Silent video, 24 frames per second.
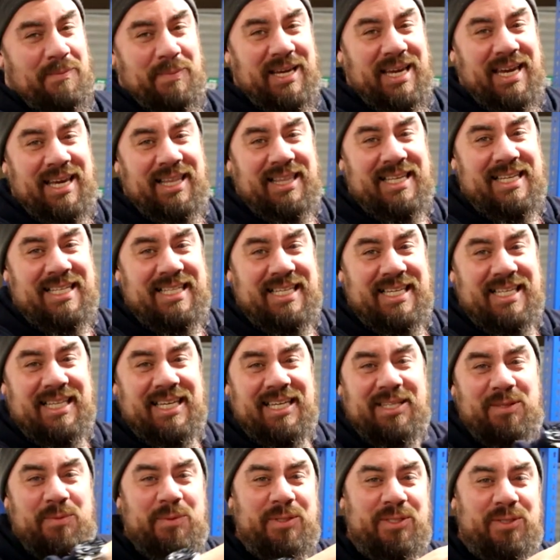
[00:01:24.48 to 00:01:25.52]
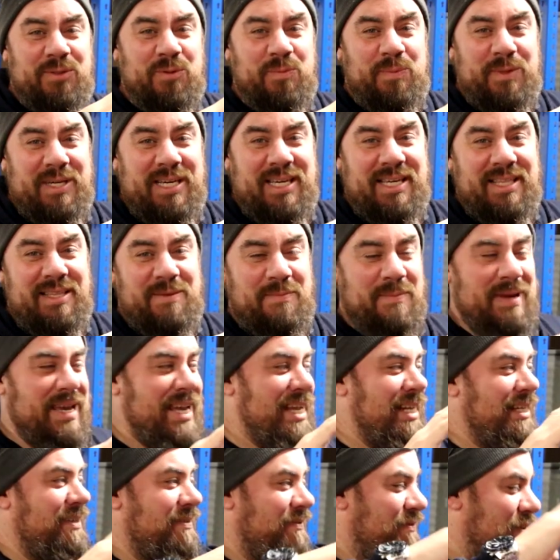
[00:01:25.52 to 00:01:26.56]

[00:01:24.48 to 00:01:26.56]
a big L E D light, which will be the main